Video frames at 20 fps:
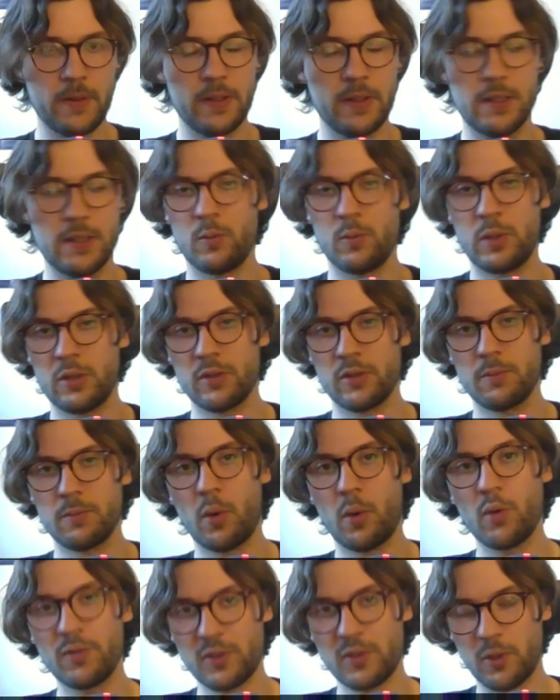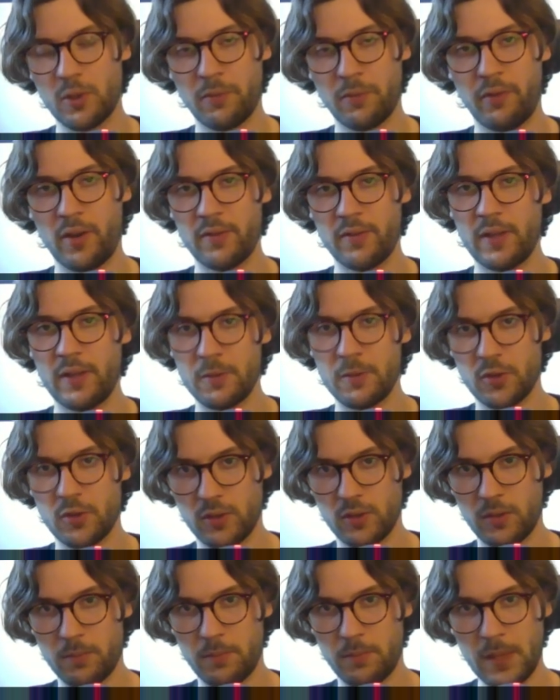We're gonna both stop 5 damage on
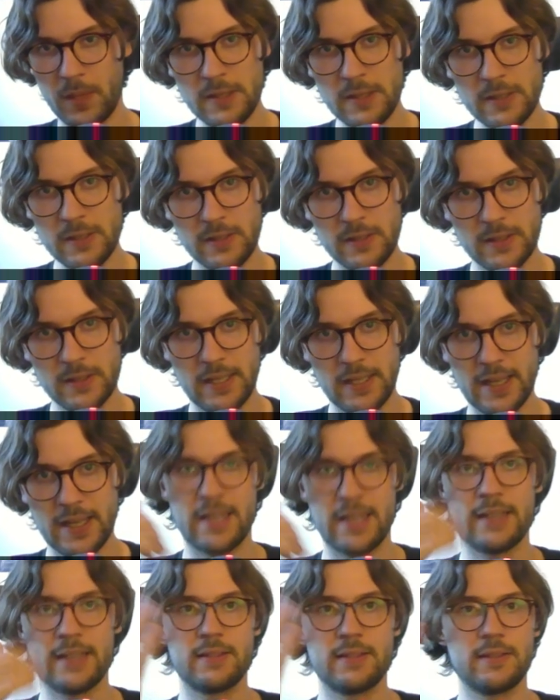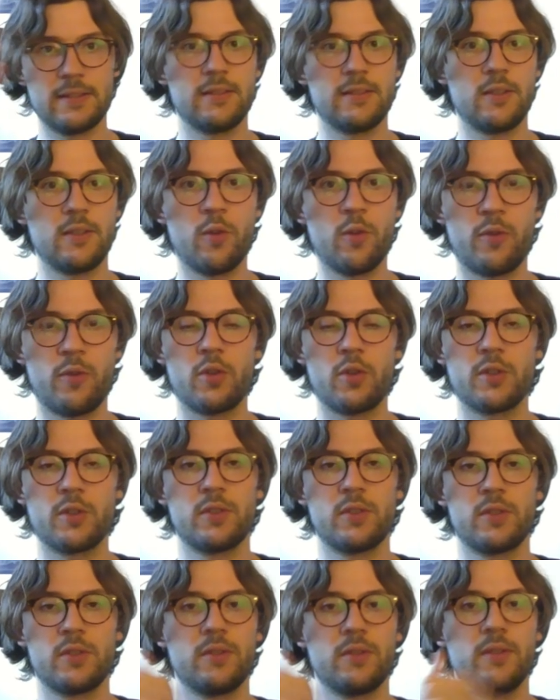the base, and of
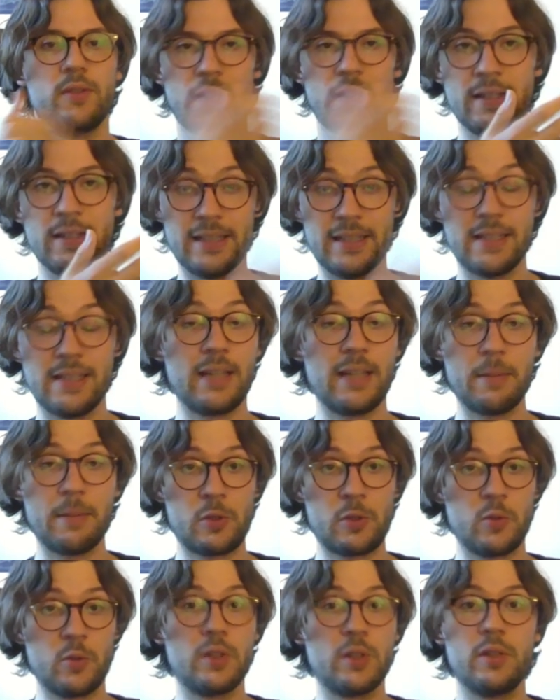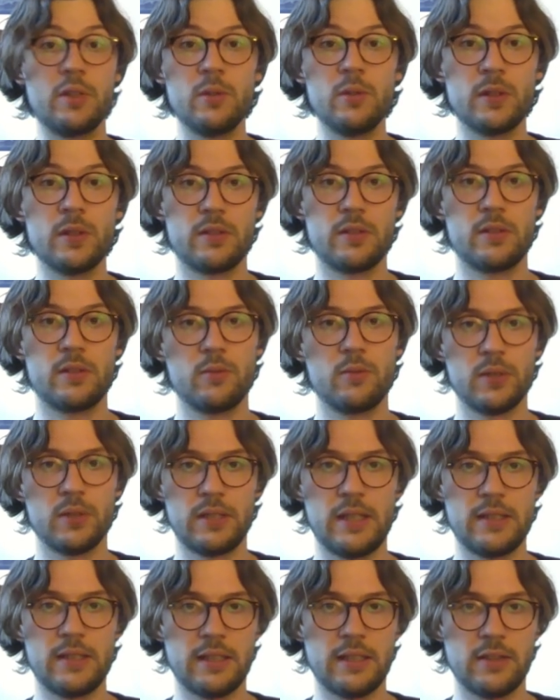course deal damage to their units when they
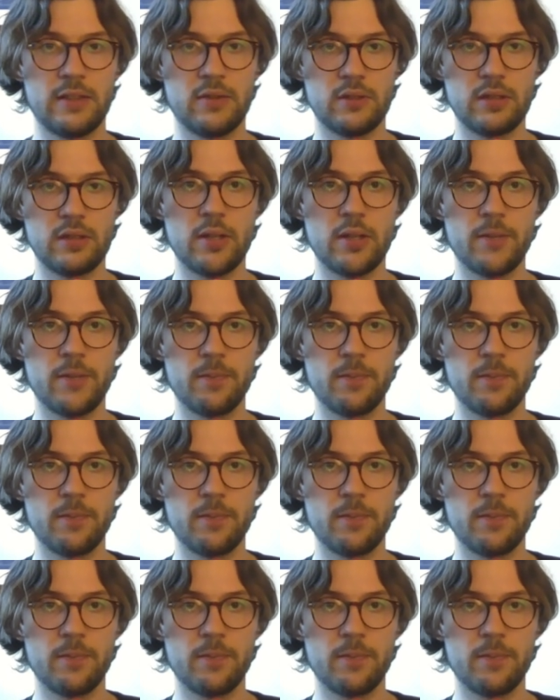attack into Kira.